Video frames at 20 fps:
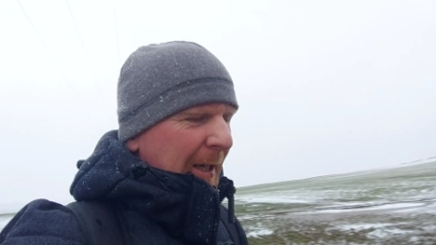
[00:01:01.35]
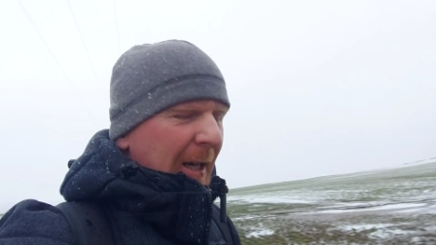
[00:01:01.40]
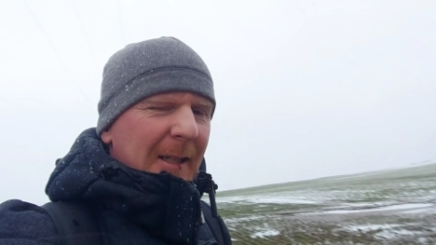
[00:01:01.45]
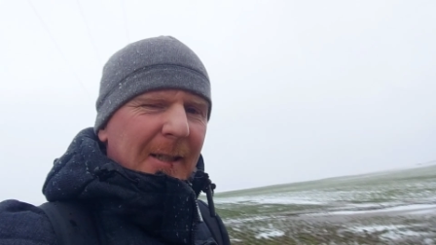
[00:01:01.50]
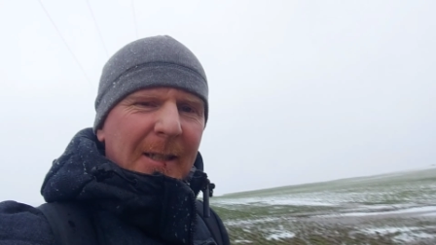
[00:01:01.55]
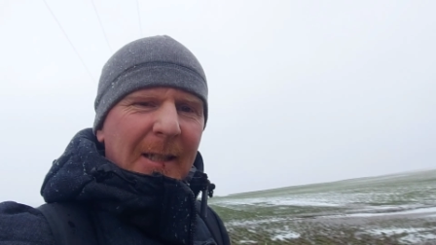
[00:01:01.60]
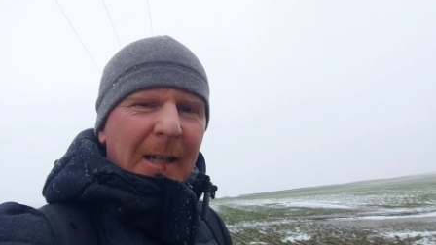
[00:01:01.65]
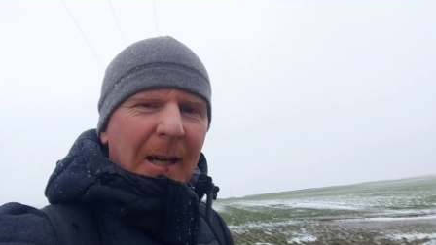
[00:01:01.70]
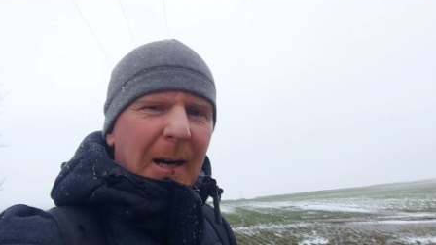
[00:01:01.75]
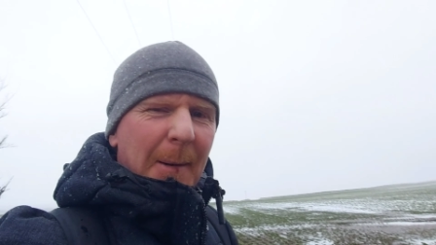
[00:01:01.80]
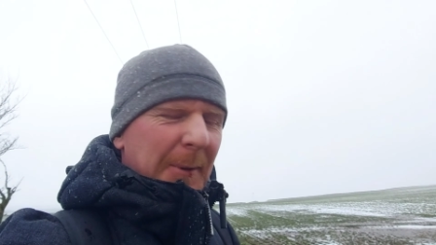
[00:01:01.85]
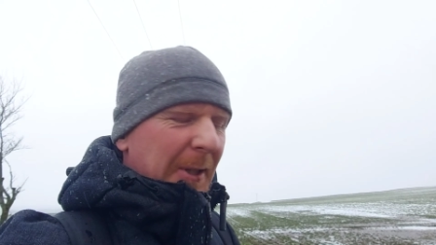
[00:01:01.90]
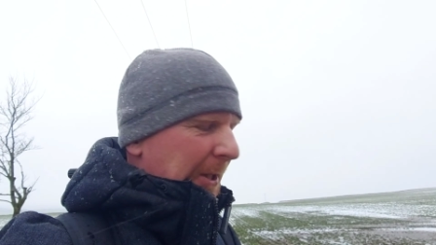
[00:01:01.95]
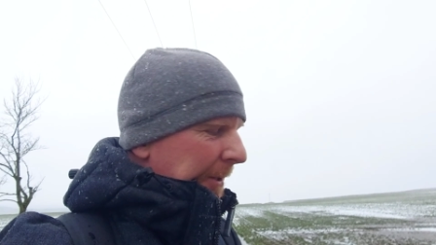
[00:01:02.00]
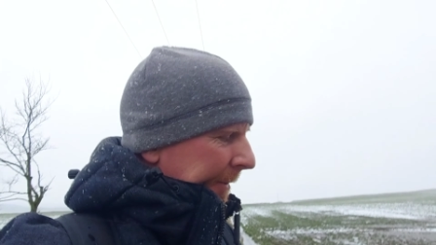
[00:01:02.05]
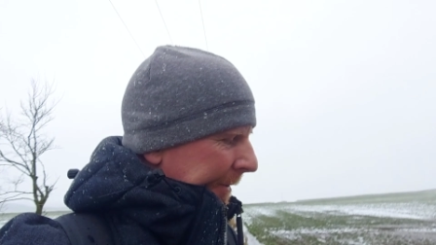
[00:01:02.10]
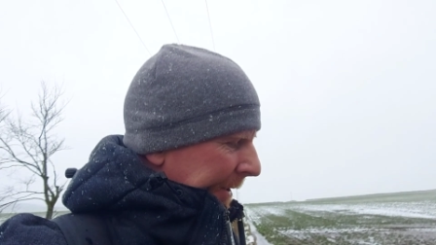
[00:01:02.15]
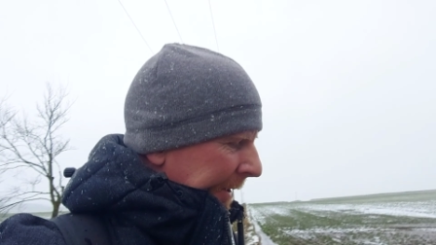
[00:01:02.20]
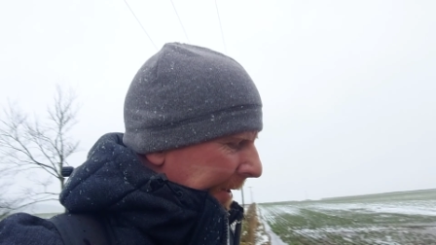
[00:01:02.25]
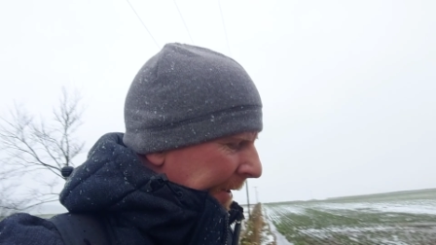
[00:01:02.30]
that's not
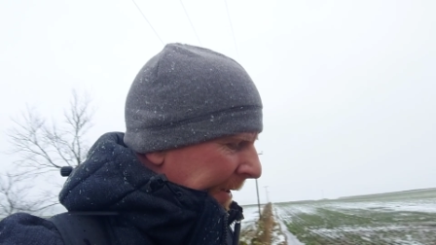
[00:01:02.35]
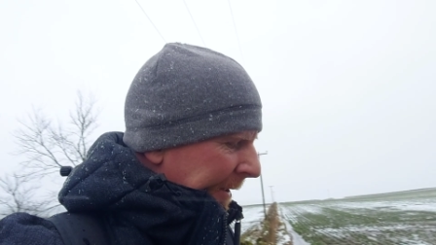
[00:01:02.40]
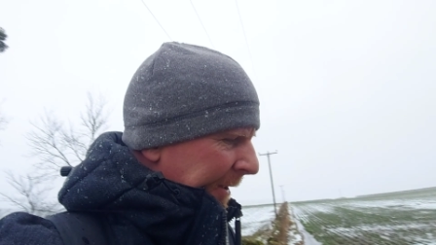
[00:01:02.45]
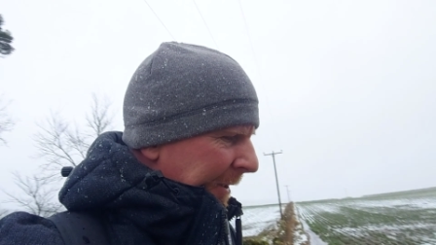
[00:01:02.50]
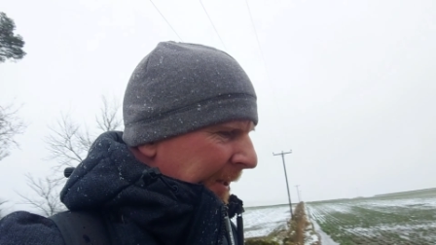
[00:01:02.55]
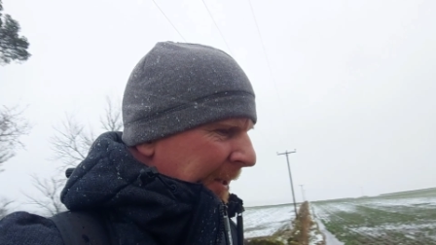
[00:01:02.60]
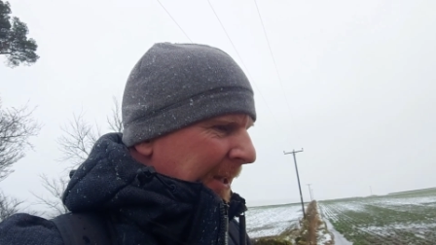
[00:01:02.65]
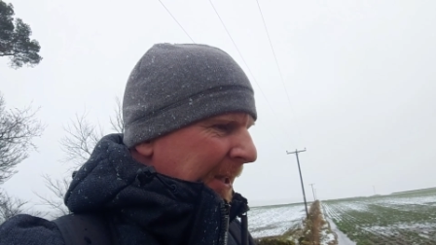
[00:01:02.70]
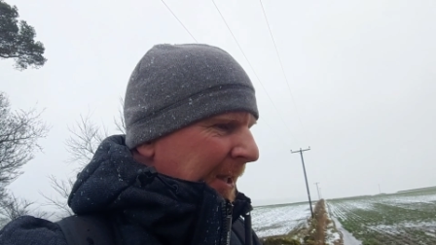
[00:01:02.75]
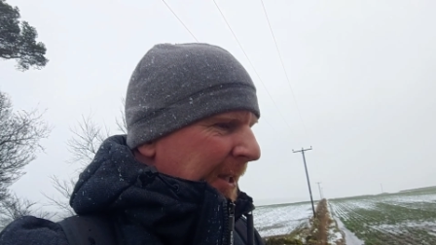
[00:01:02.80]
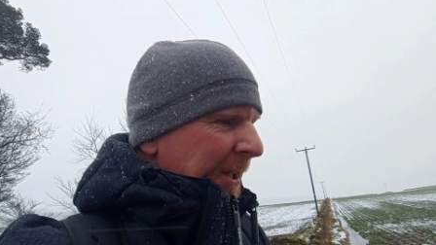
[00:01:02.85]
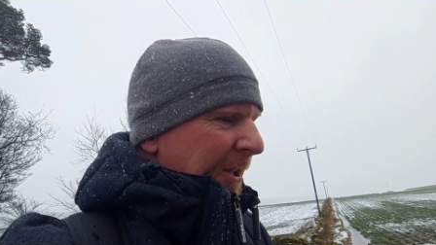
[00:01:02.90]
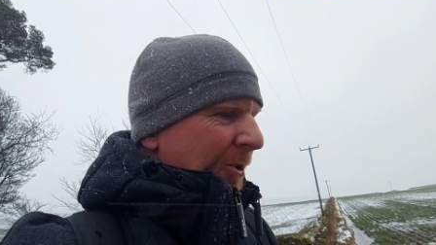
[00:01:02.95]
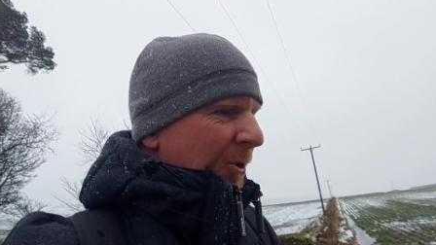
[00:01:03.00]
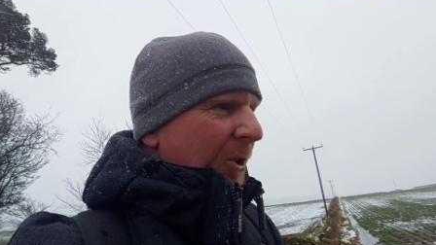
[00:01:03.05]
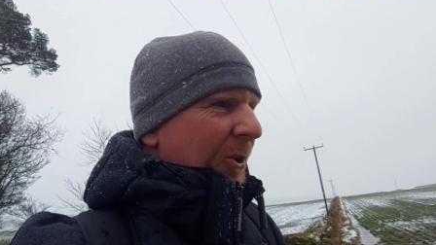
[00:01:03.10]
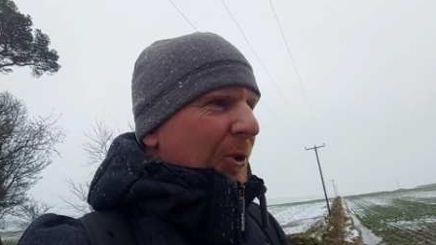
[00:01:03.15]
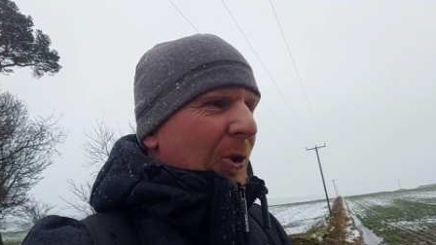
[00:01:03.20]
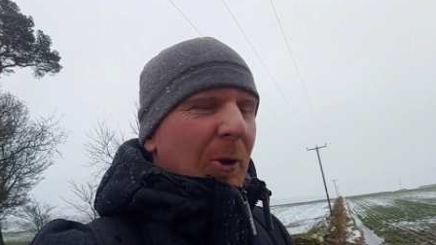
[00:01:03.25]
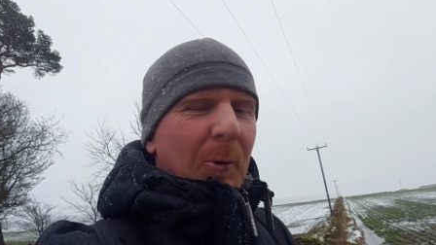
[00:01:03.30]
happening.
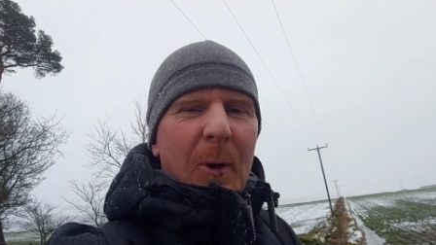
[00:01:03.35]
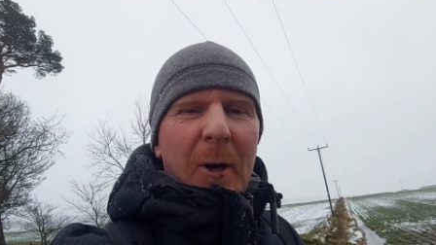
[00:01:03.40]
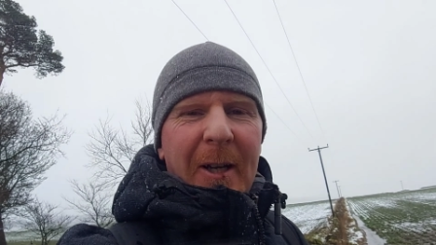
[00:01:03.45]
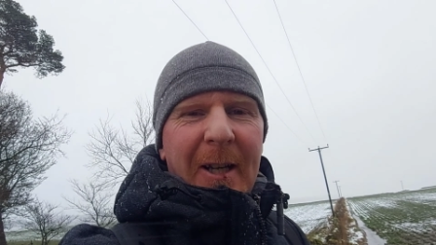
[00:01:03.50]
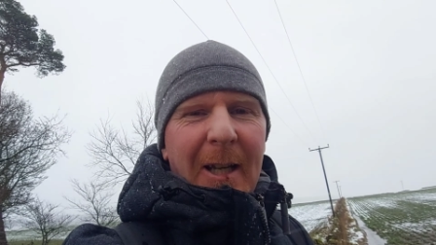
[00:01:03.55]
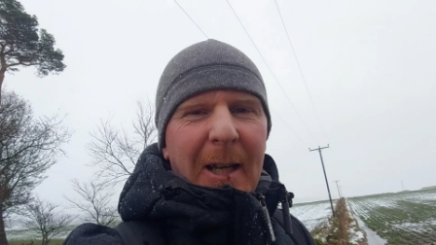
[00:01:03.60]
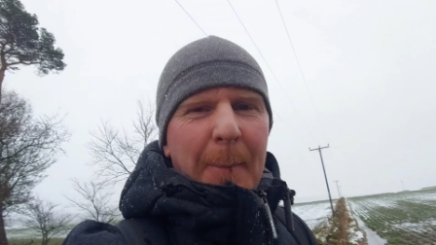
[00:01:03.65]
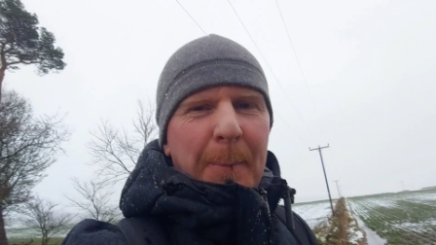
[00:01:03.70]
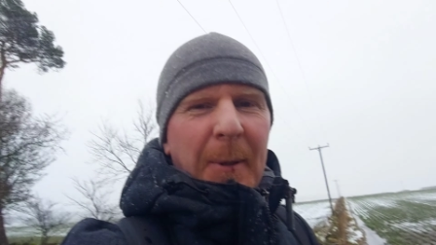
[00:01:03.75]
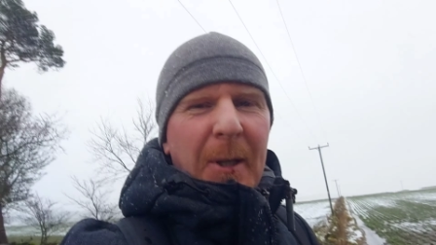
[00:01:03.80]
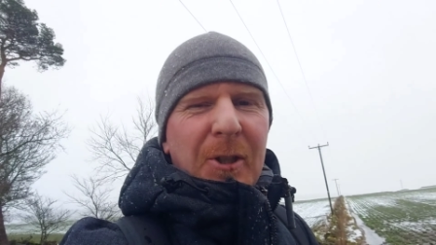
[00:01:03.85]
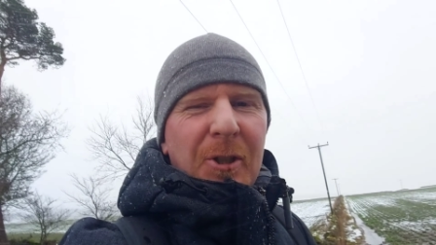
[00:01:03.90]
So I don't know what kind of